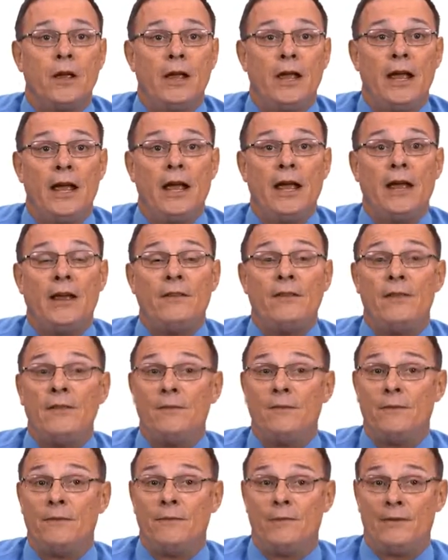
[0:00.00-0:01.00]
And
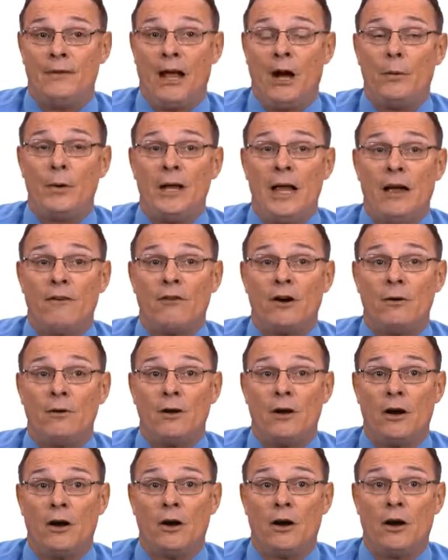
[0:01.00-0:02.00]
now we have
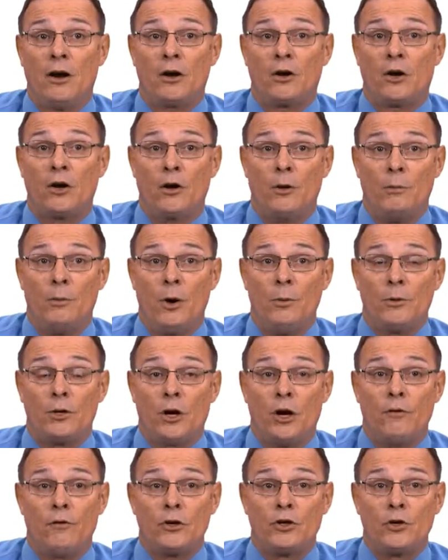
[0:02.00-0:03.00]
our moment
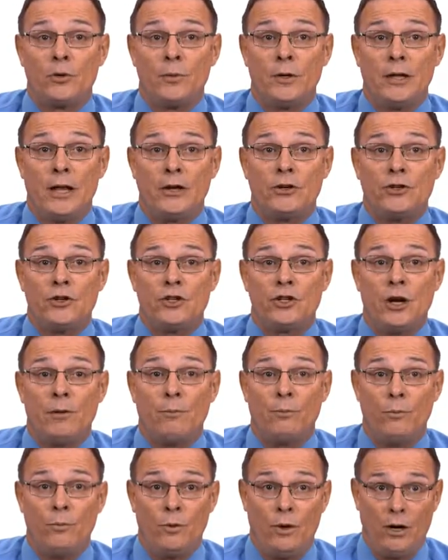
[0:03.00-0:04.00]
curvature
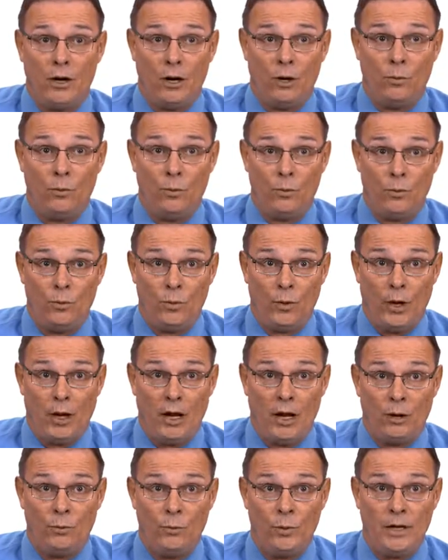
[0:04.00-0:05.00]
relationship,
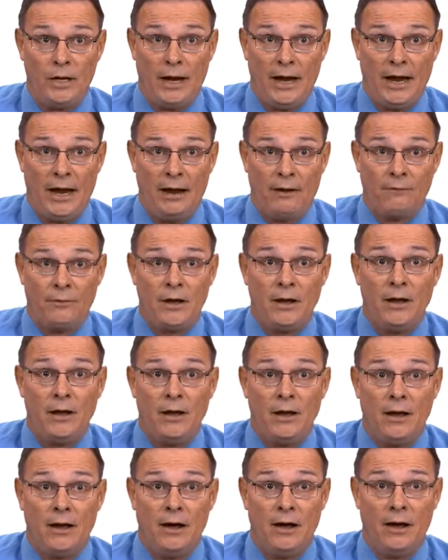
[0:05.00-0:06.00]
and we have
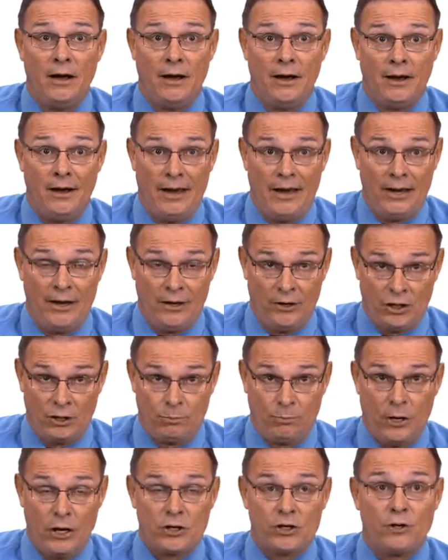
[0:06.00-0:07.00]
an
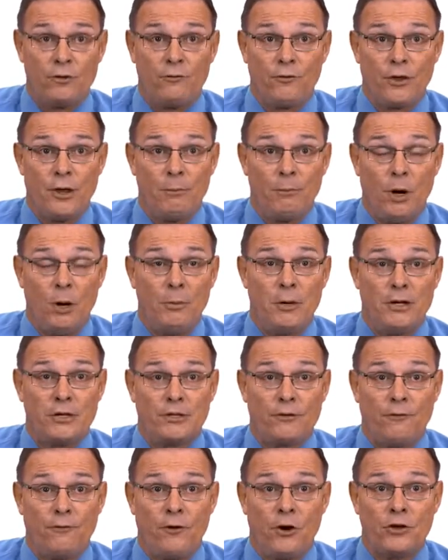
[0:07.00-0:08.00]
expression for the moment
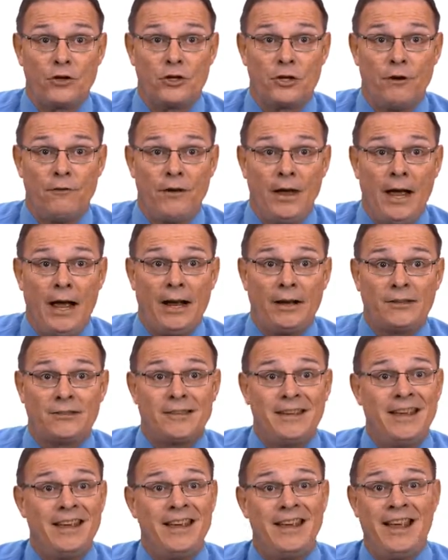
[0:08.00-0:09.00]
as a function of
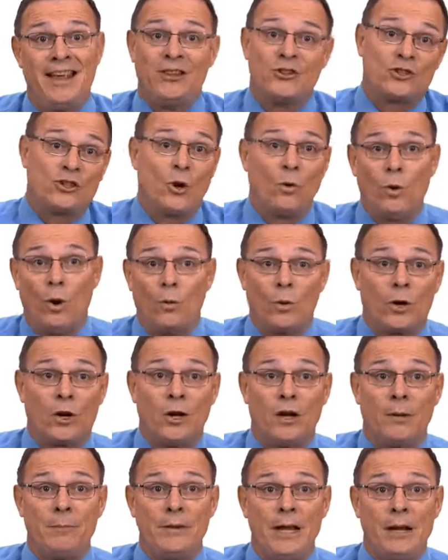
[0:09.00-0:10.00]
x. And so what we're
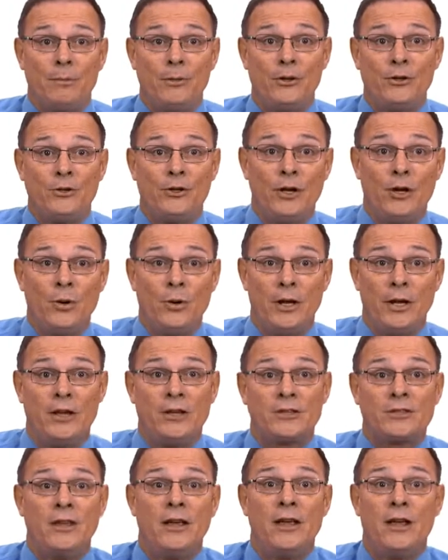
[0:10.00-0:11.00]
going to be able to do
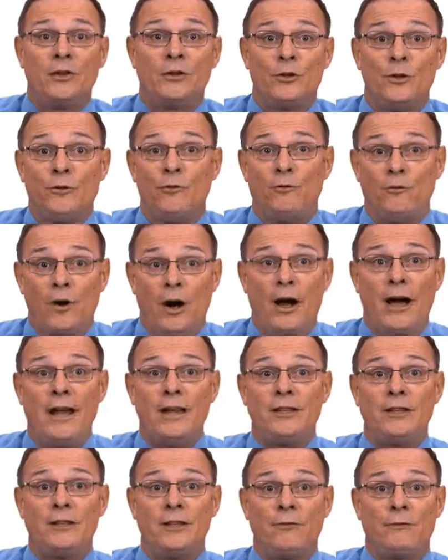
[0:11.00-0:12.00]
is to
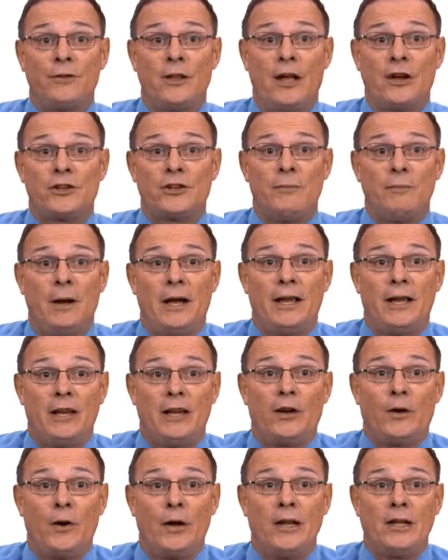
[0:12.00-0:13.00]
find the deflection by
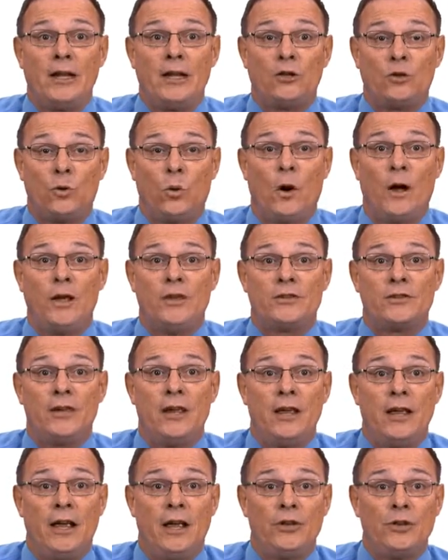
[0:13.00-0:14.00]
integrating it twice
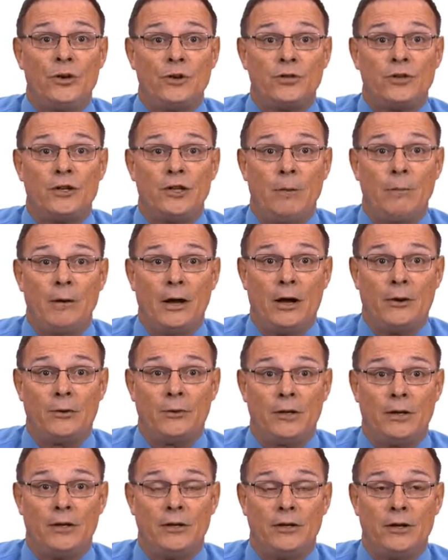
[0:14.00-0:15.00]
and using the
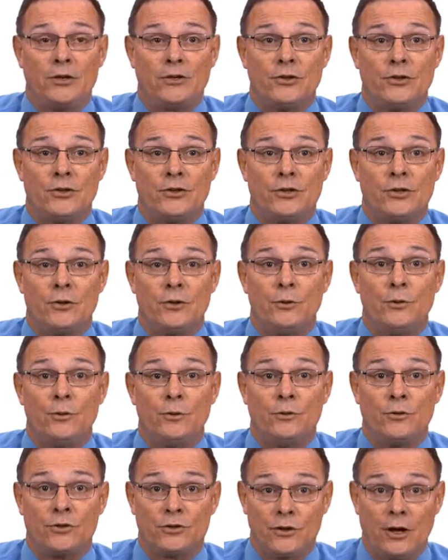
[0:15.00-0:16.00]
boundary conditions to
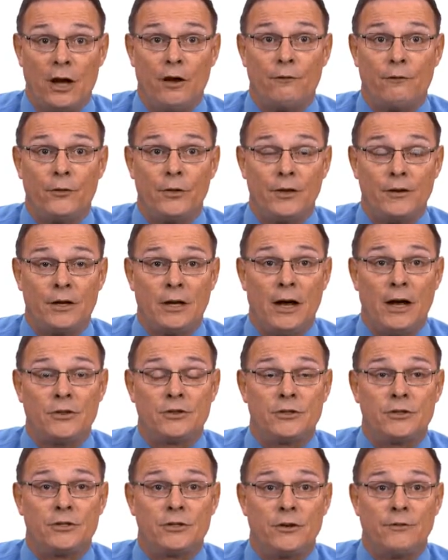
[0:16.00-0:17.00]
solve for the
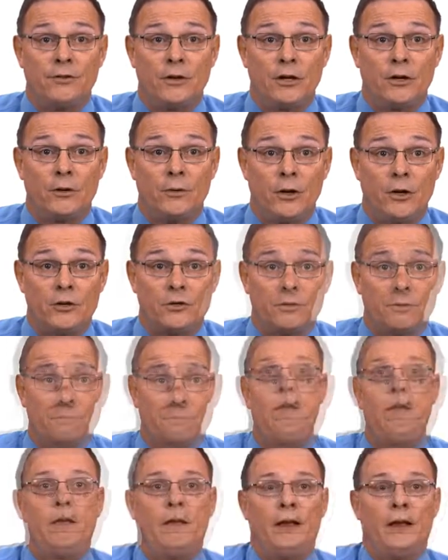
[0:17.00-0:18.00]
constants of integration.
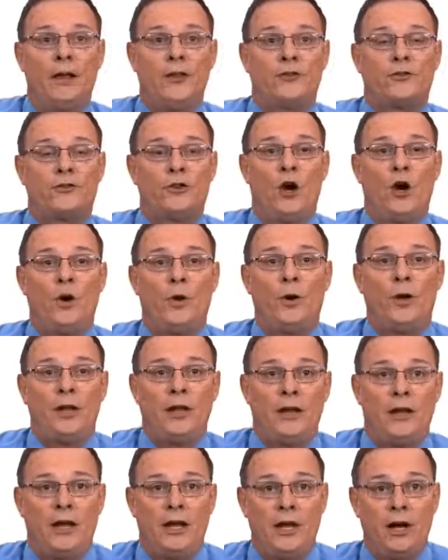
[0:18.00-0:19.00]
And so
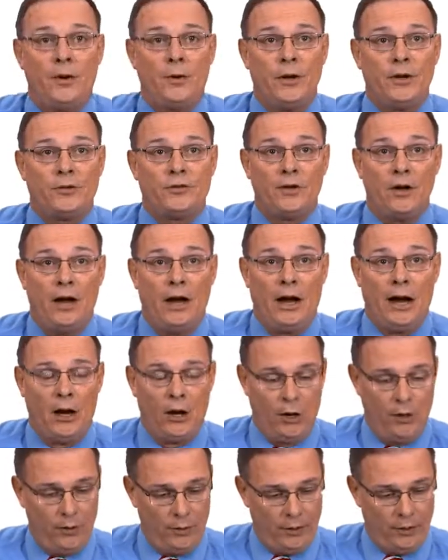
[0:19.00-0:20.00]
here is
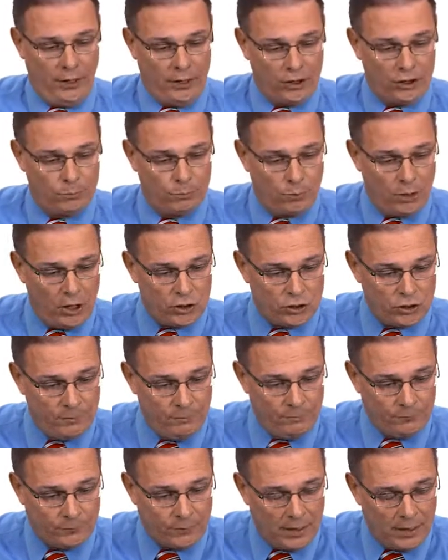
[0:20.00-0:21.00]
our
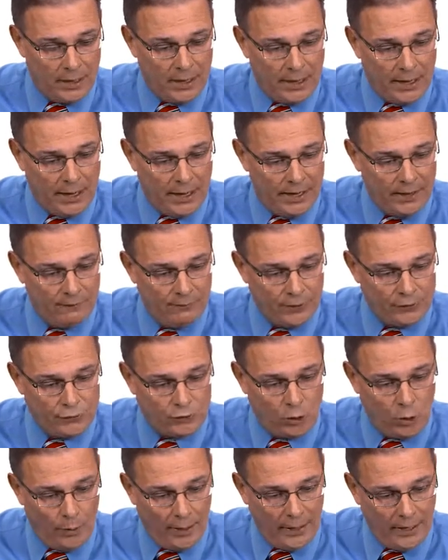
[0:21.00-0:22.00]
expression, and let's
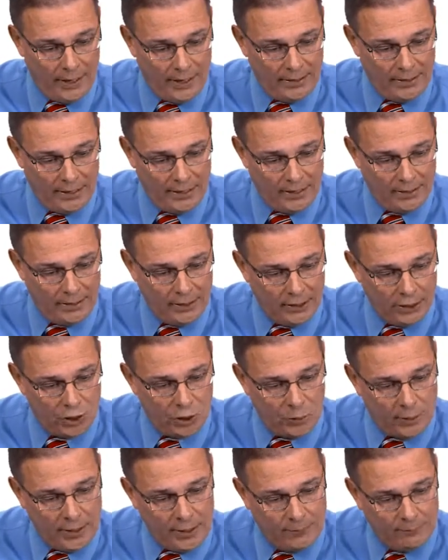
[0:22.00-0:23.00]
go ahead and
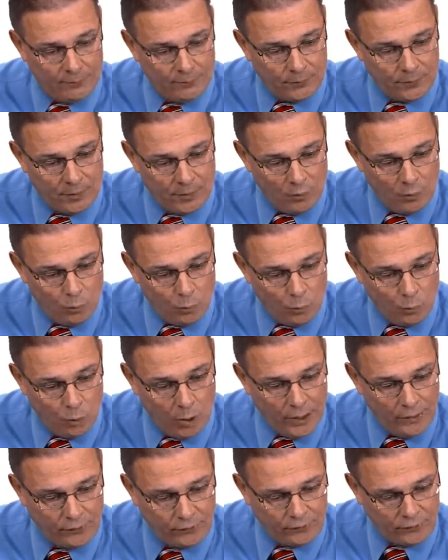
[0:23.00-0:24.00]
integrate
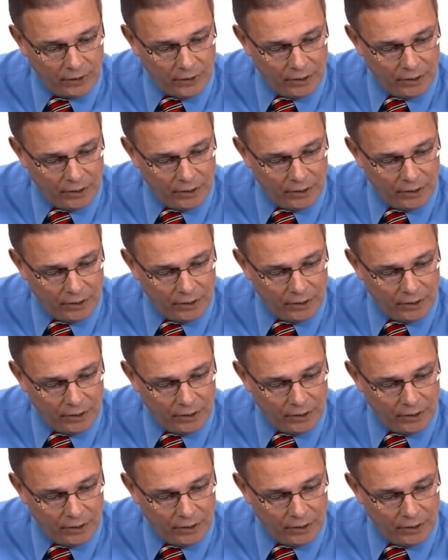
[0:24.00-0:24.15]
once.